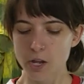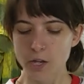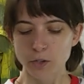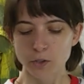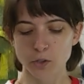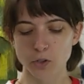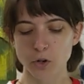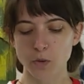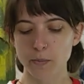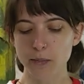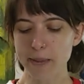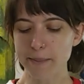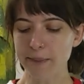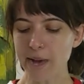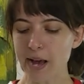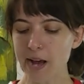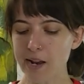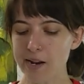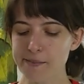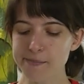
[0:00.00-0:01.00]
So my
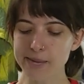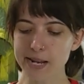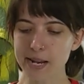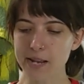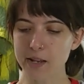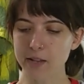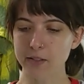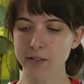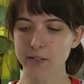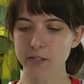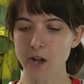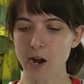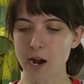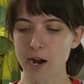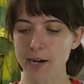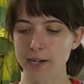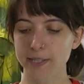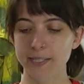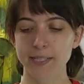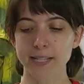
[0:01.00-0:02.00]
bottom nails
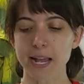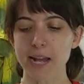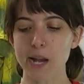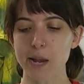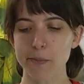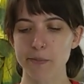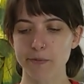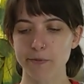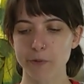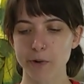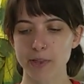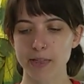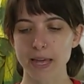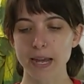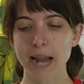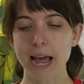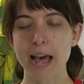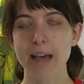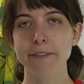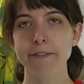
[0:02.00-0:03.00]
are set up for
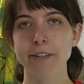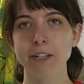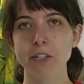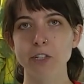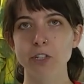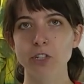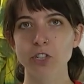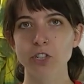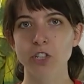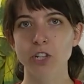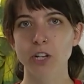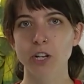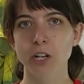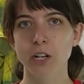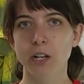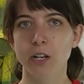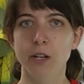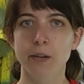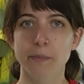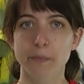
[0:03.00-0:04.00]
that 1/2 inch
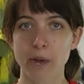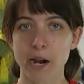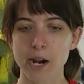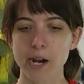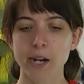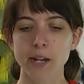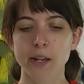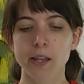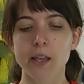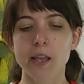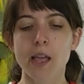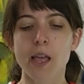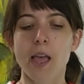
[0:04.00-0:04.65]
mark,